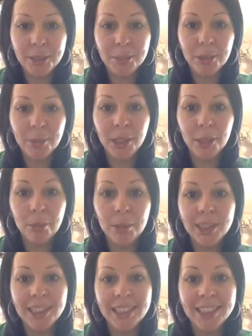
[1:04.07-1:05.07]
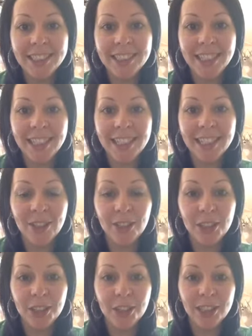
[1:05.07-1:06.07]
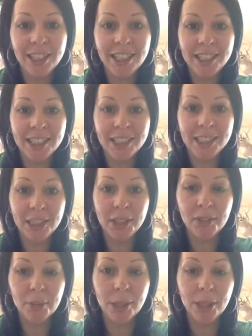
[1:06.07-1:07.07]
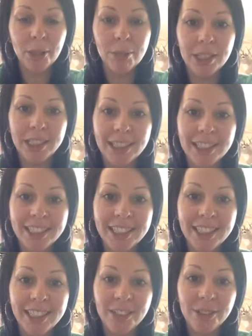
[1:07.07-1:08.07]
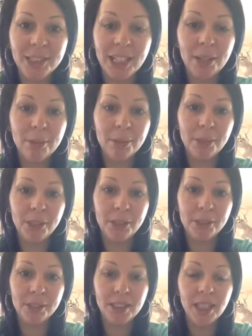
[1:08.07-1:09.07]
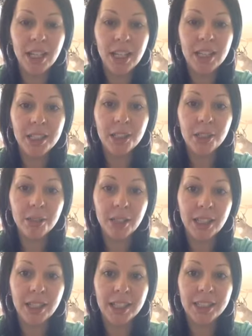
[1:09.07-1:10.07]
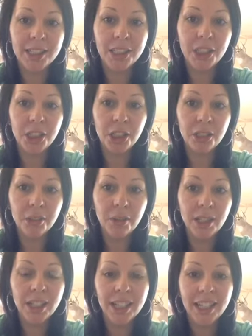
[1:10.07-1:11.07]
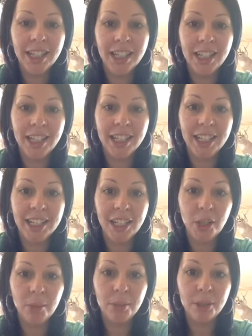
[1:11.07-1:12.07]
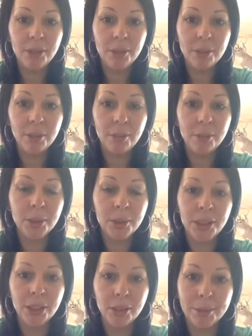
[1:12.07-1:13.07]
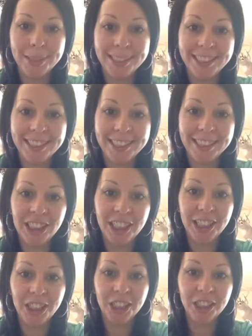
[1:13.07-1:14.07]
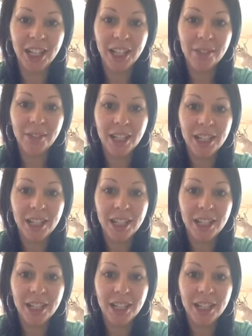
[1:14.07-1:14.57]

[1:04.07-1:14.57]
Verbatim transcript: to build my own business and all the training necessary for my own business, and those I will use to uh, teach you and help you build your own business and change your life.